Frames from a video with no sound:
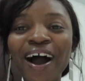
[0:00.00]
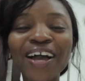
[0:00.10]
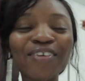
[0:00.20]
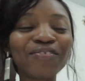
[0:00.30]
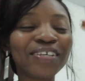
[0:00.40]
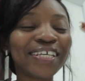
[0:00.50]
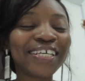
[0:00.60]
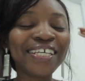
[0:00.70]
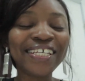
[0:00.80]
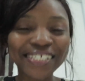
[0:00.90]
I have
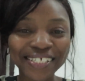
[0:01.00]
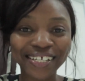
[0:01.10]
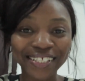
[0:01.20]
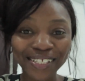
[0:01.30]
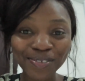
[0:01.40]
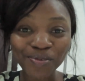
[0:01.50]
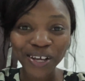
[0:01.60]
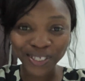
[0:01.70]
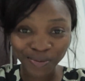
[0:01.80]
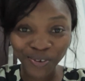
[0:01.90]
eaten this
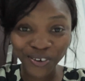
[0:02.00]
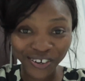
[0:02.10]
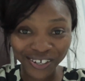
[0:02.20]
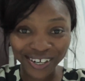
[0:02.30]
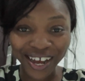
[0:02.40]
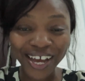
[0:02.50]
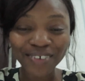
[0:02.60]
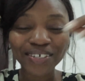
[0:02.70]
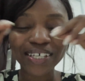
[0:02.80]
wedding period, I have